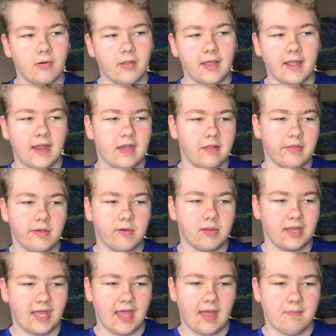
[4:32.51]
like anything
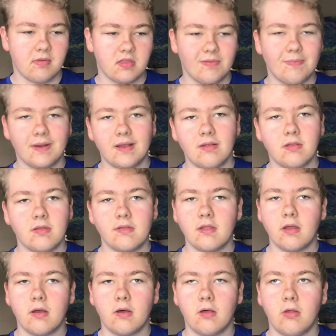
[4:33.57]
really happens, but it's
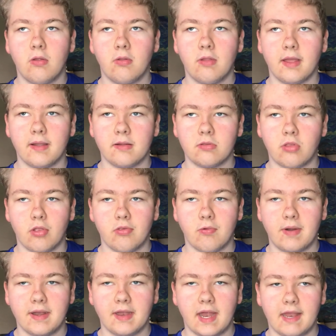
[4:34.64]
still like the
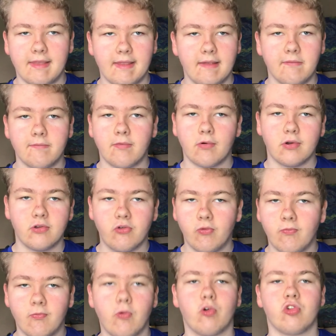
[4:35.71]
2019
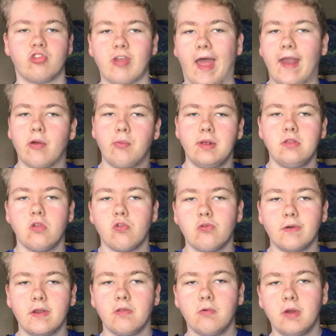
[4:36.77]
foreshadowing to
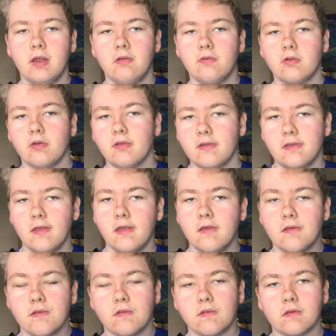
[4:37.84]
2020 still
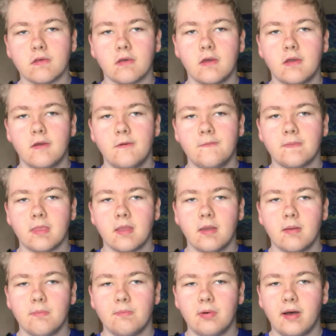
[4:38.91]
exists,
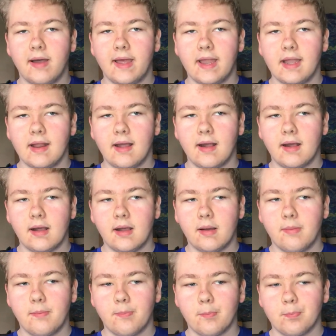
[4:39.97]
but,
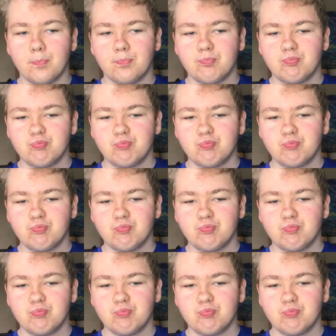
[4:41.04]
and